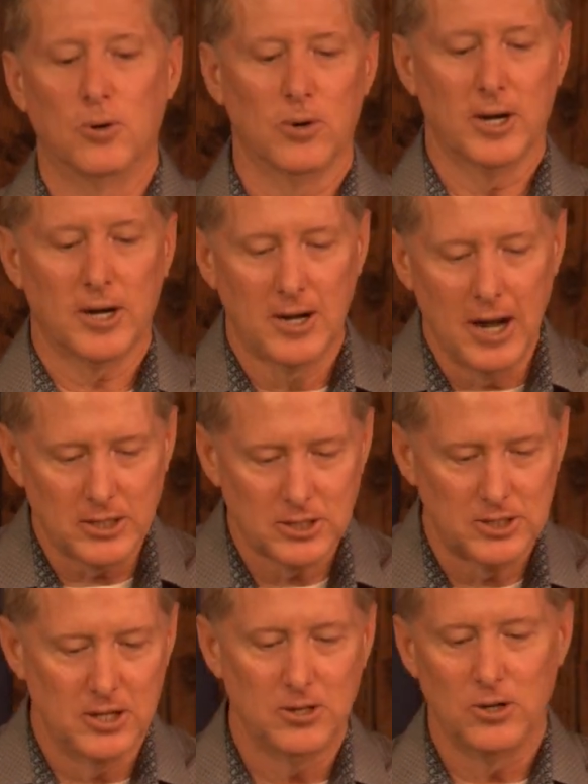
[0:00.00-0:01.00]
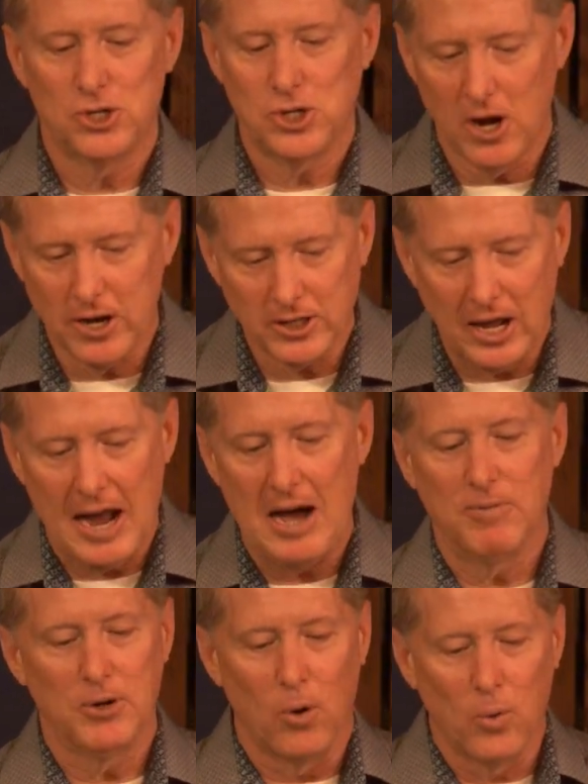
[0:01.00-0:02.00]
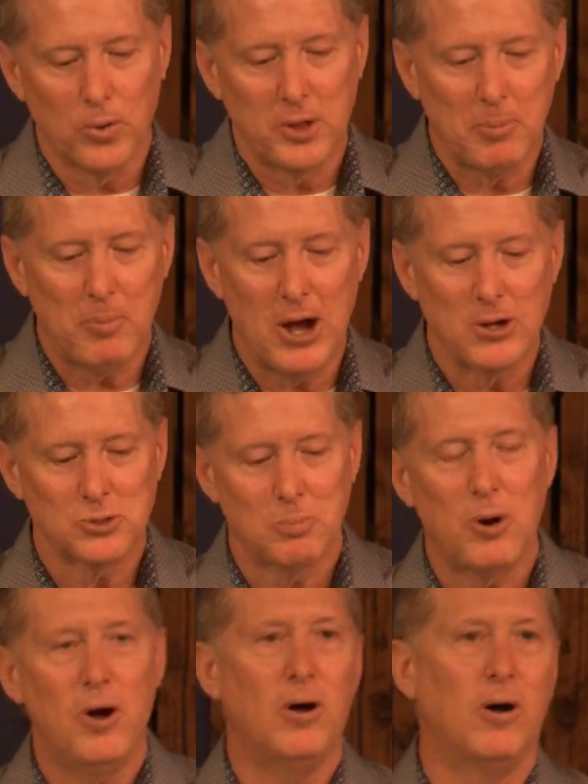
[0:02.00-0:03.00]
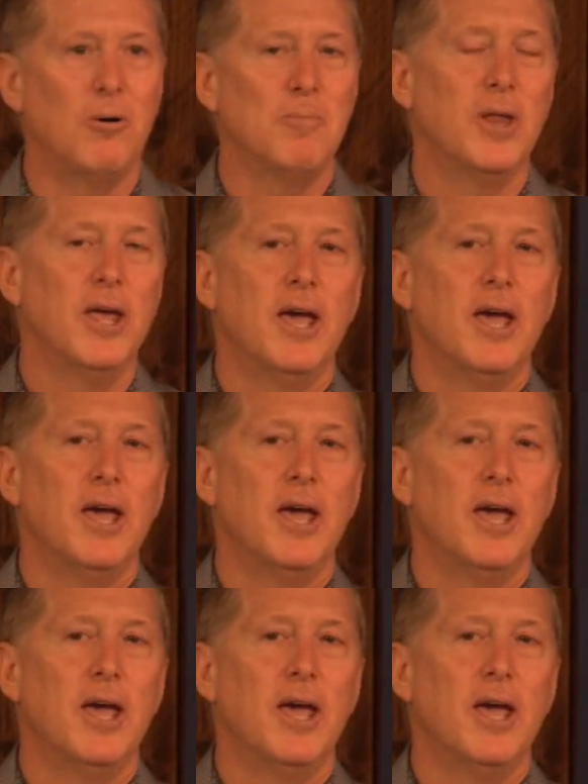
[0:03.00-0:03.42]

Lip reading: or Augustine or John Calvin or the Apostle Paul.